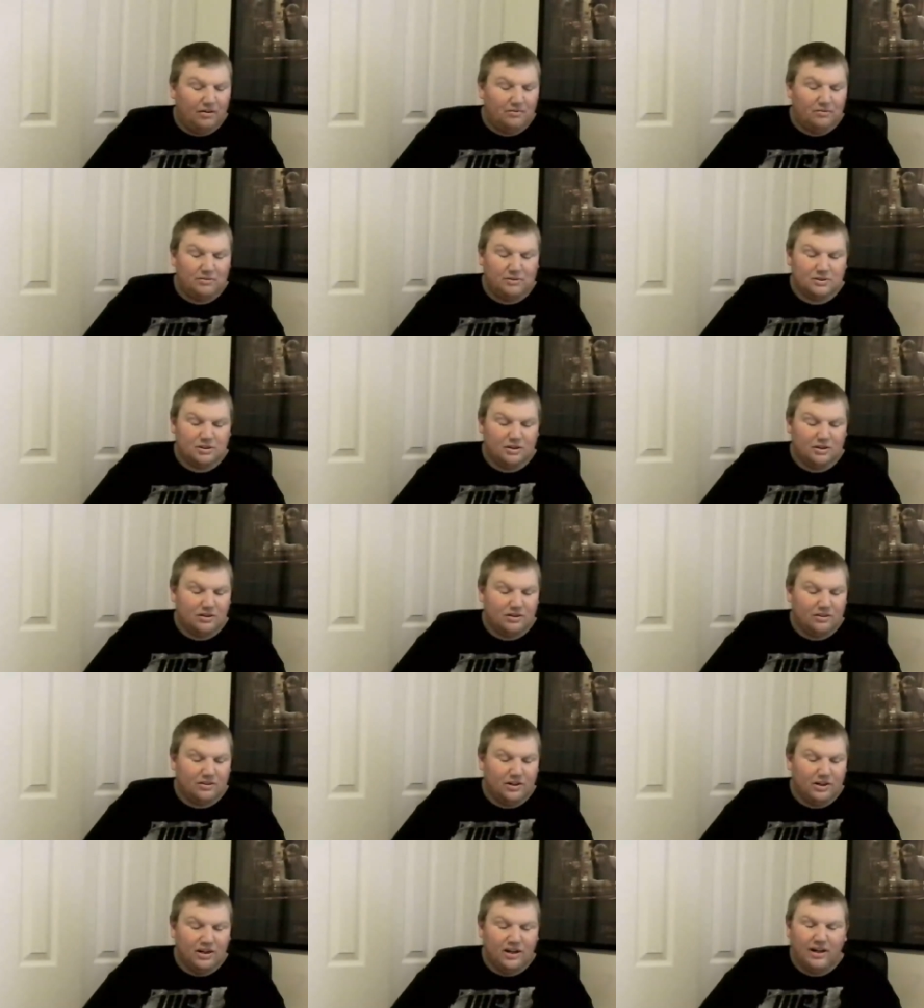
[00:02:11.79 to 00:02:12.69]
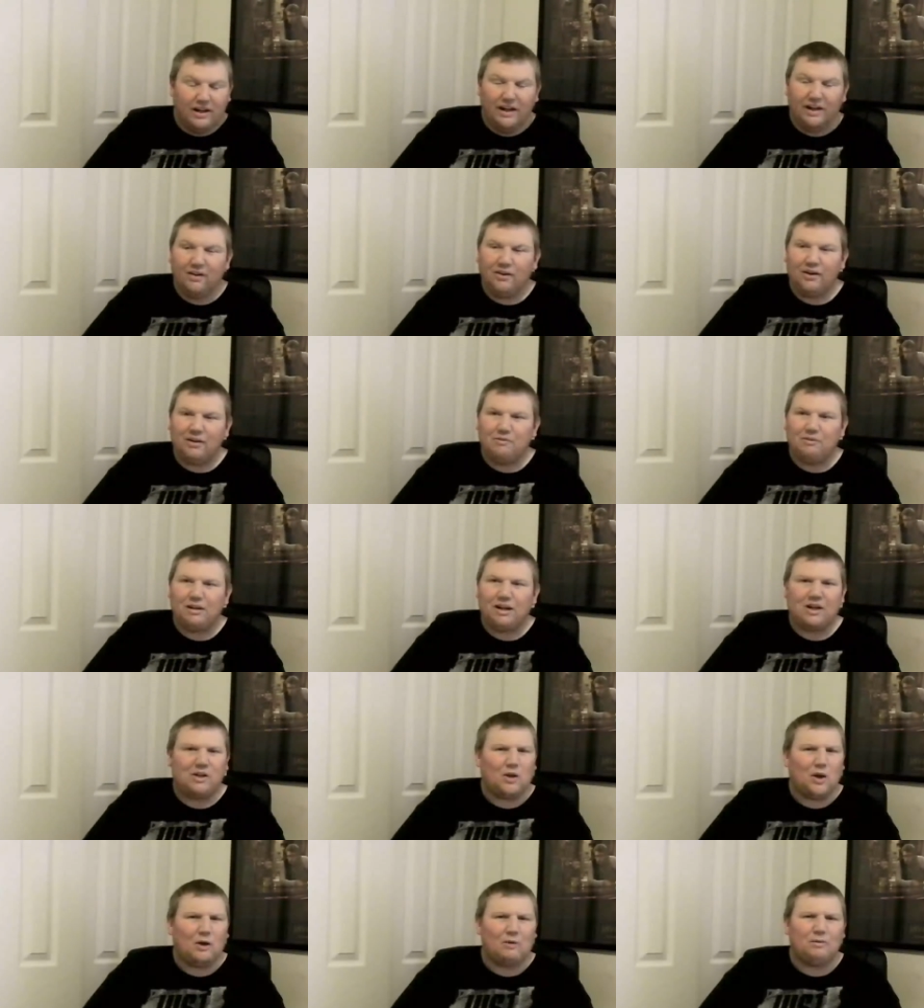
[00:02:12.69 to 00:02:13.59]
So hearing him kind
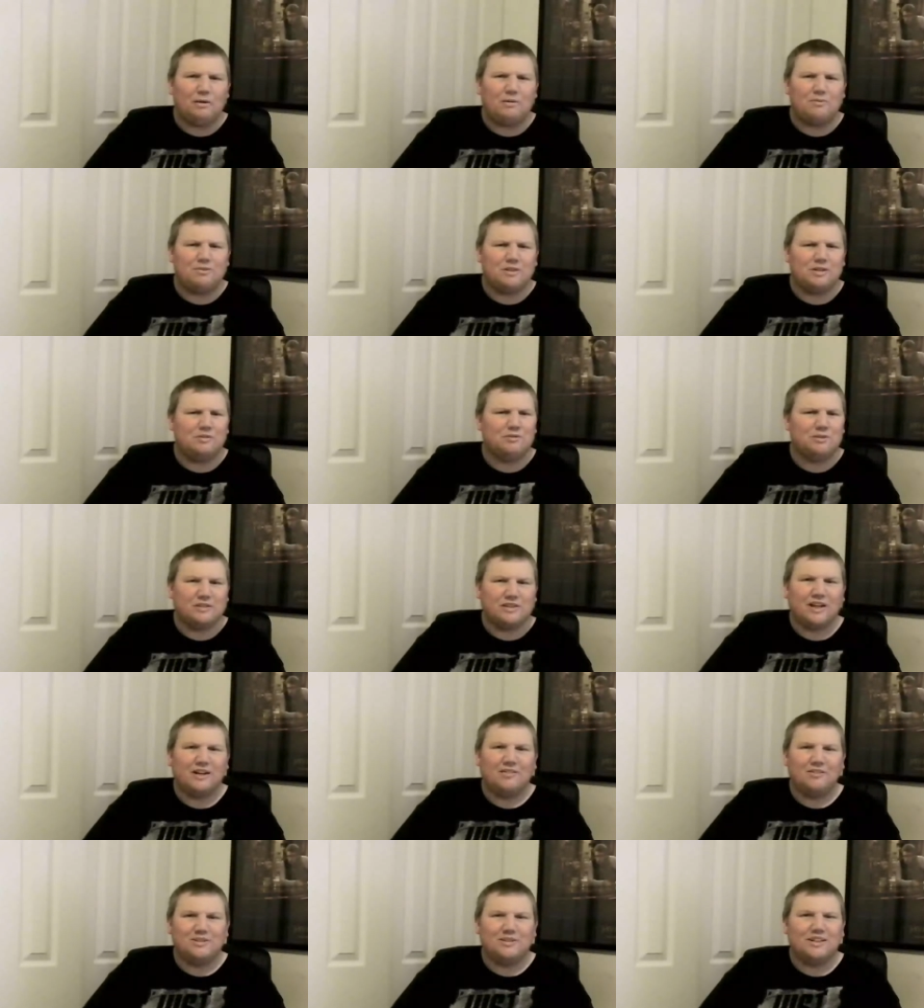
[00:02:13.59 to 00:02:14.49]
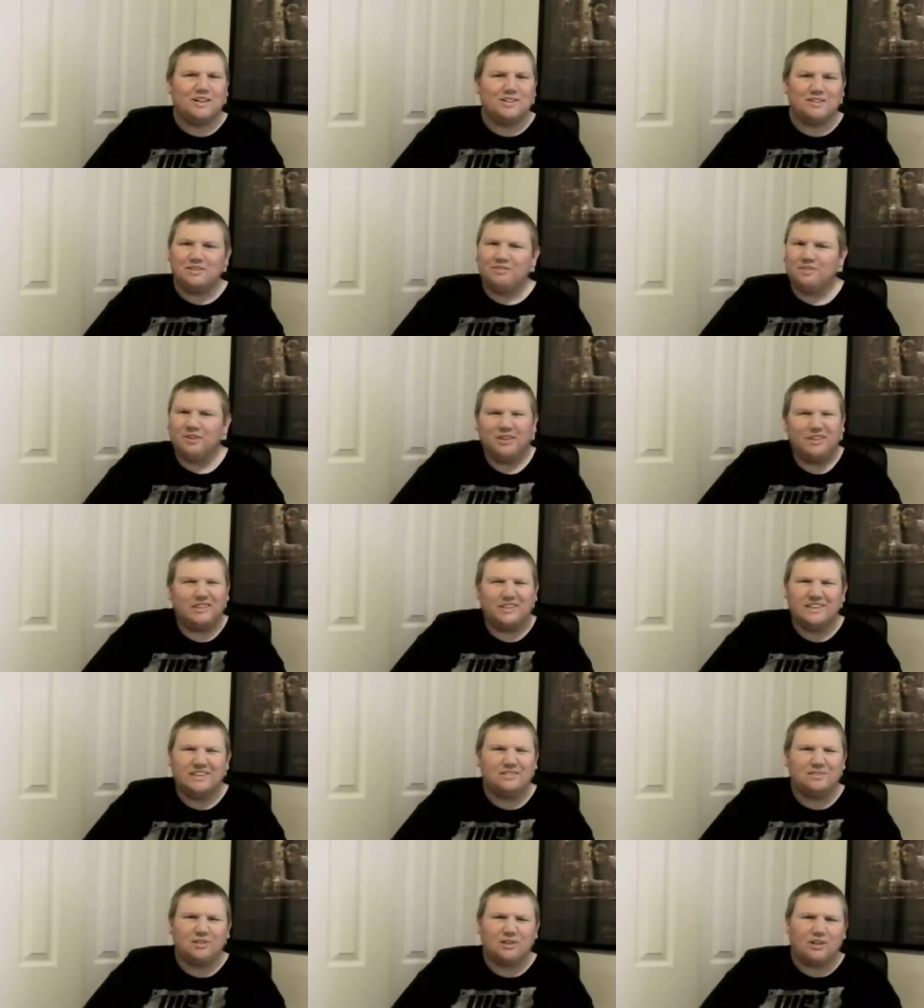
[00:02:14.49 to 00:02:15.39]
of talk about himself was kind of different because he
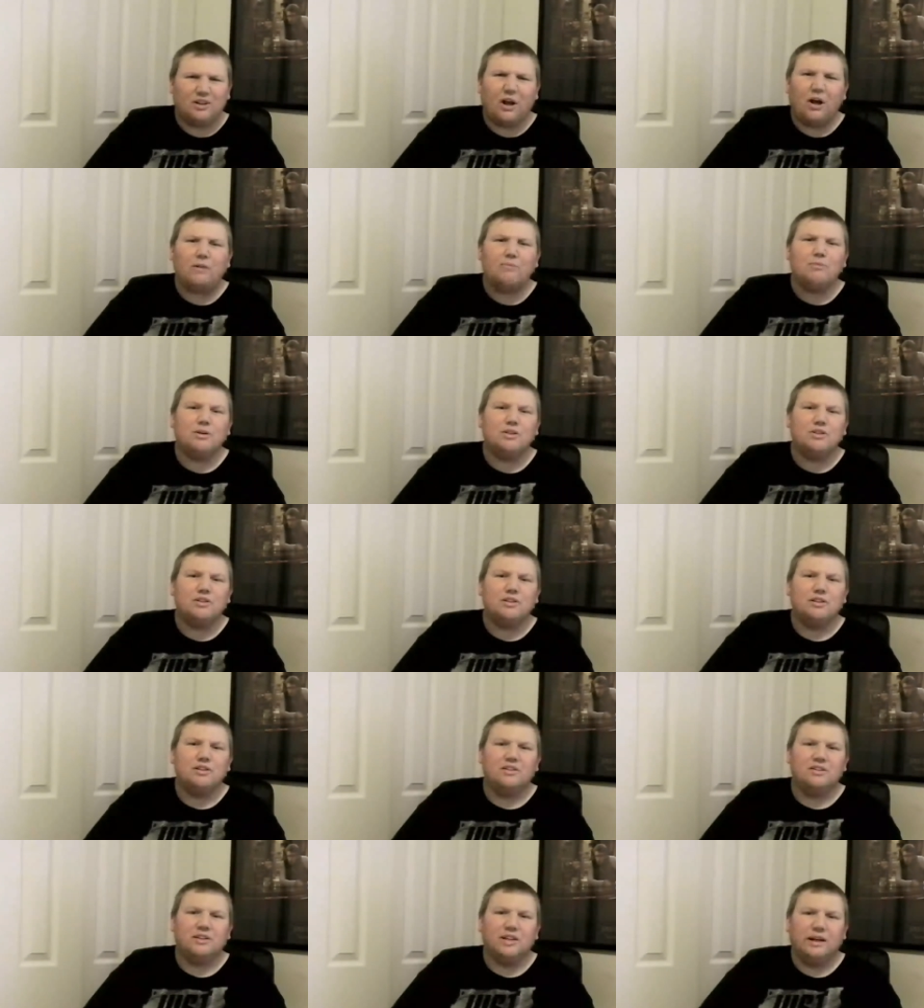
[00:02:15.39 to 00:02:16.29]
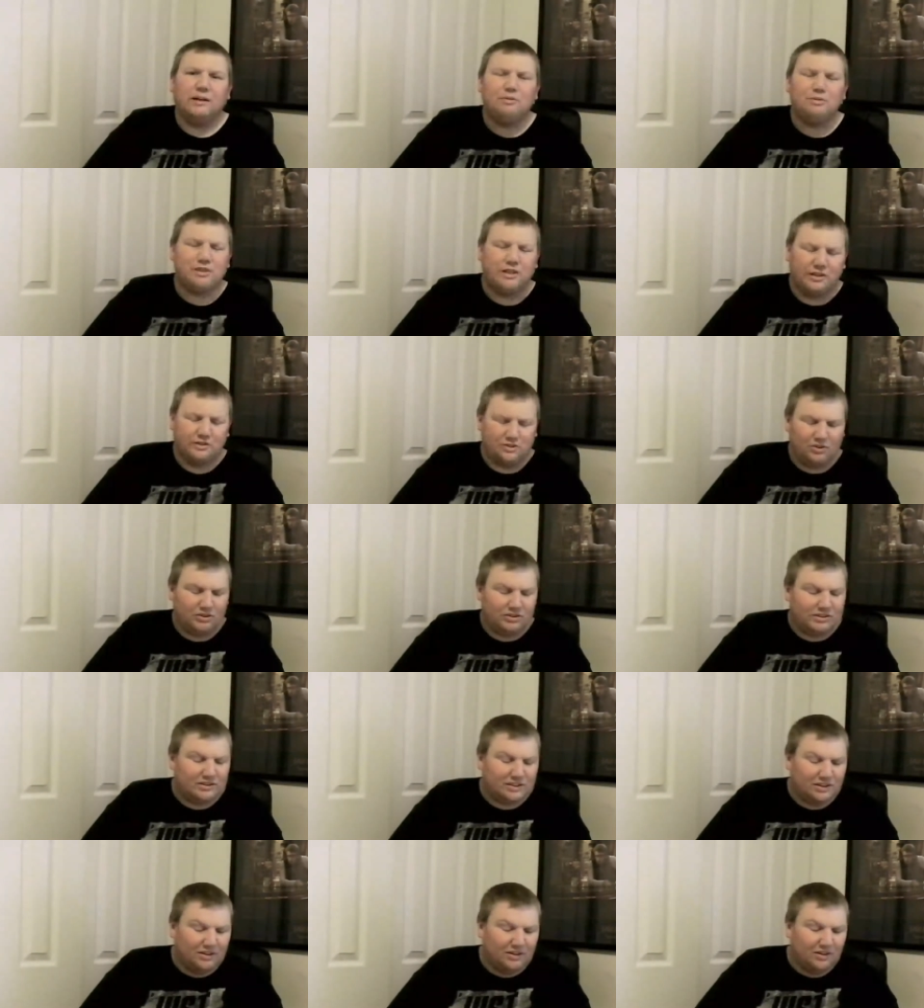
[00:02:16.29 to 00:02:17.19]
doesn't really talk much in Game Changer.
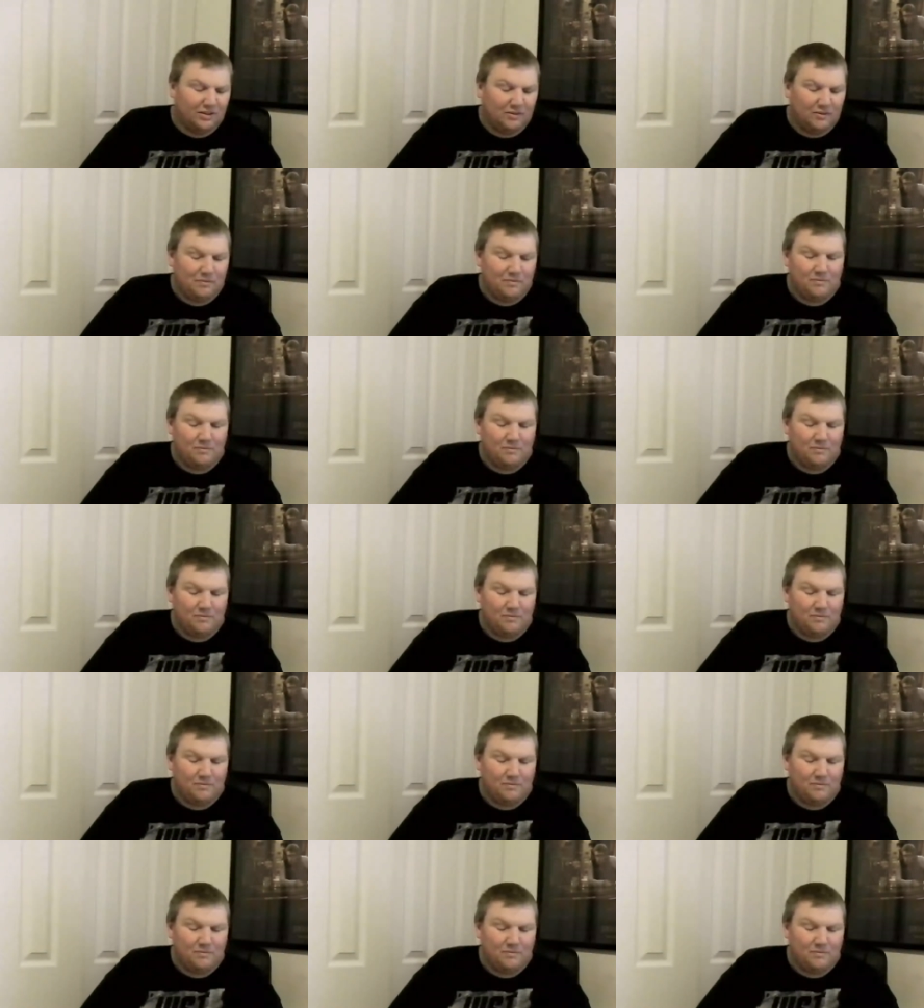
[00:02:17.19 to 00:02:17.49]
So